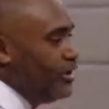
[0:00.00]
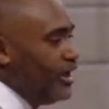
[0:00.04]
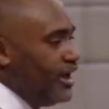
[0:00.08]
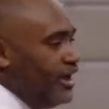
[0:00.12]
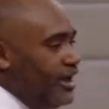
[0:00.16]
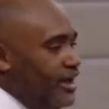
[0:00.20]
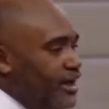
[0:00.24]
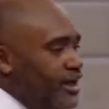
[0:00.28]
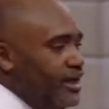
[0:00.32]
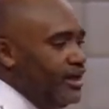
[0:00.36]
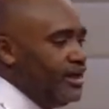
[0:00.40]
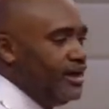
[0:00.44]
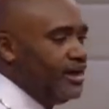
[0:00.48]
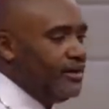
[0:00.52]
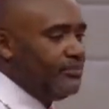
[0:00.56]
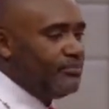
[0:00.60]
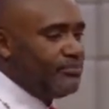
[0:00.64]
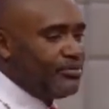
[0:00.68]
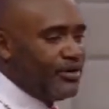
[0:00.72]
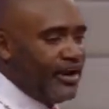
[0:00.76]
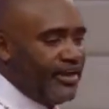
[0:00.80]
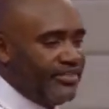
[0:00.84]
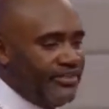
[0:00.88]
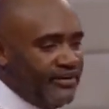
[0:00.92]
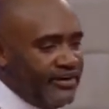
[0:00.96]
brother
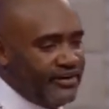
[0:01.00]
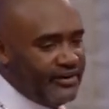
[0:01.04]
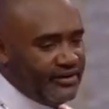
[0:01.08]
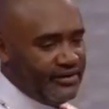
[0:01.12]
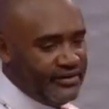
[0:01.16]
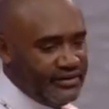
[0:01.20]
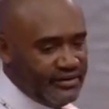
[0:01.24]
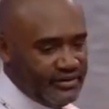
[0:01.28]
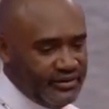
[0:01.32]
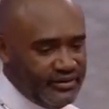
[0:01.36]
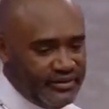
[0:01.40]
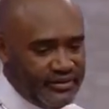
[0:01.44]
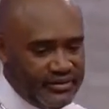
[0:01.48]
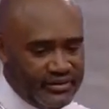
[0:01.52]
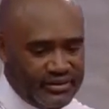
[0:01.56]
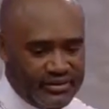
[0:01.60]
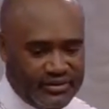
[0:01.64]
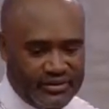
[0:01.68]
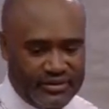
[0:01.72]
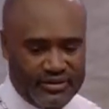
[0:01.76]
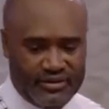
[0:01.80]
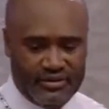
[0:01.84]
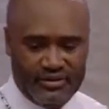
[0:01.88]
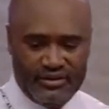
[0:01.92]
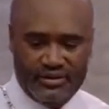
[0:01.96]

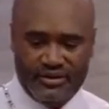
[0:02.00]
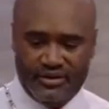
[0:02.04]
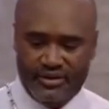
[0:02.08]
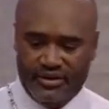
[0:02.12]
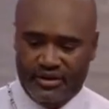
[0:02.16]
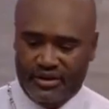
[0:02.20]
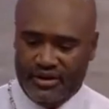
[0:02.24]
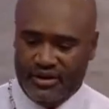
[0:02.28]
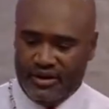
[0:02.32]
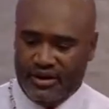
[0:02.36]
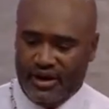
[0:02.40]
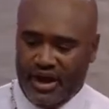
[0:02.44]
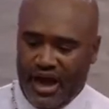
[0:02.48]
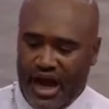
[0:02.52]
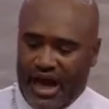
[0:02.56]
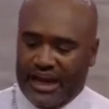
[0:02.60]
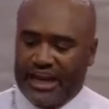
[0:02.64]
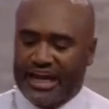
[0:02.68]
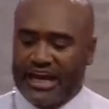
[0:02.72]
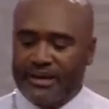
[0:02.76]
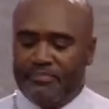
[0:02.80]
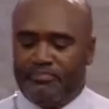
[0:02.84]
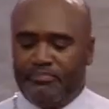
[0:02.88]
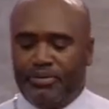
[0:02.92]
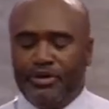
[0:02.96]
and he put
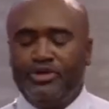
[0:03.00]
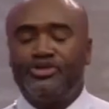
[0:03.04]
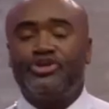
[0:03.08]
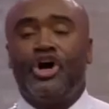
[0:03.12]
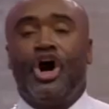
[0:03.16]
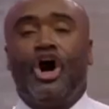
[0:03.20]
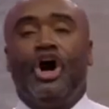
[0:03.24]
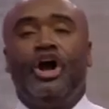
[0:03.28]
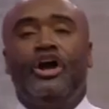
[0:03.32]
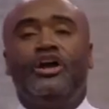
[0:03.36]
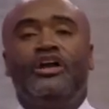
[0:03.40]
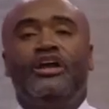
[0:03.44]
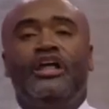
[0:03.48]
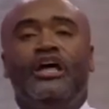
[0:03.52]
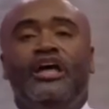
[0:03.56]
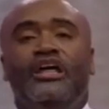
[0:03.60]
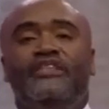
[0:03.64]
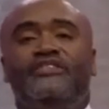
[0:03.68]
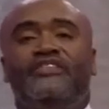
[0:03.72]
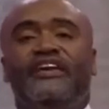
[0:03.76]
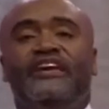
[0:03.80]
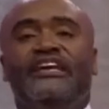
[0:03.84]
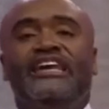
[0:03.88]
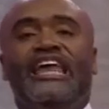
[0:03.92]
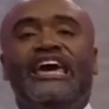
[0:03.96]
on the
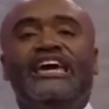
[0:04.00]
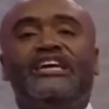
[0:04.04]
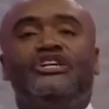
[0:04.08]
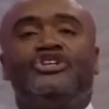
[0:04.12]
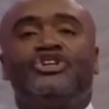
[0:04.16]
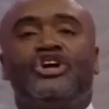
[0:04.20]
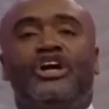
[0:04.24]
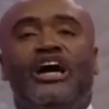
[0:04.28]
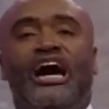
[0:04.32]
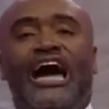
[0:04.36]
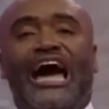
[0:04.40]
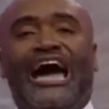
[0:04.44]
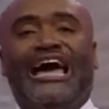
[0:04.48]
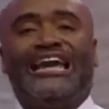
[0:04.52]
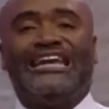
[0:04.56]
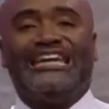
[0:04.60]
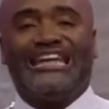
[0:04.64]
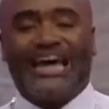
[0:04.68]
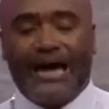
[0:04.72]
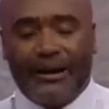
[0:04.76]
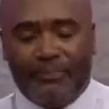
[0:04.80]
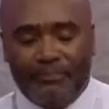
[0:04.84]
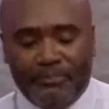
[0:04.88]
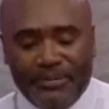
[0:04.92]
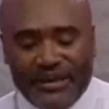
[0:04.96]
nature and
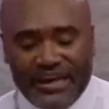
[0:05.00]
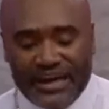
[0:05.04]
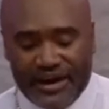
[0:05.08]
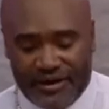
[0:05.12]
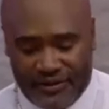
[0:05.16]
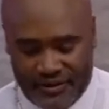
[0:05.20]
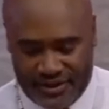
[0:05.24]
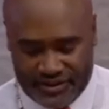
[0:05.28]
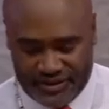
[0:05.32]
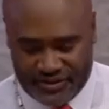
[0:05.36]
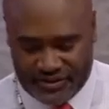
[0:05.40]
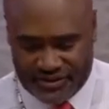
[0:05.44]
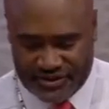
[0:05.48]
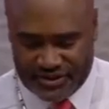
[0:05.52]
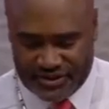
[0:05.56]
appearance